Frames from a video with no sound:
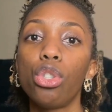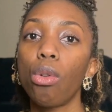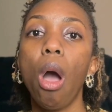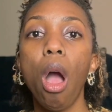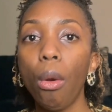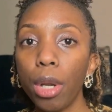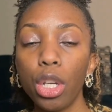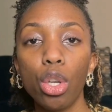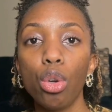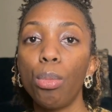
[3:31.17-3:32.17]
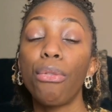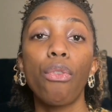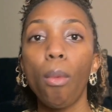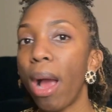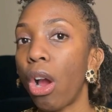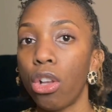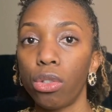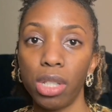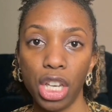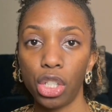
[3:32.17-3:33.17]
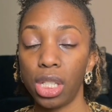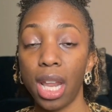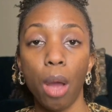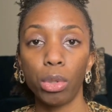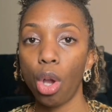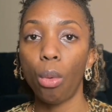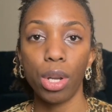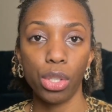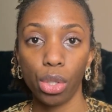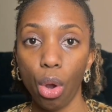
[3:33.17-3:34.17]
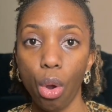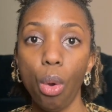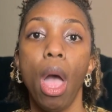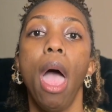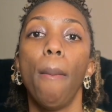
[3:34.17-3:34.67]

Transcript: So I already knew before my consultations that I was already sold,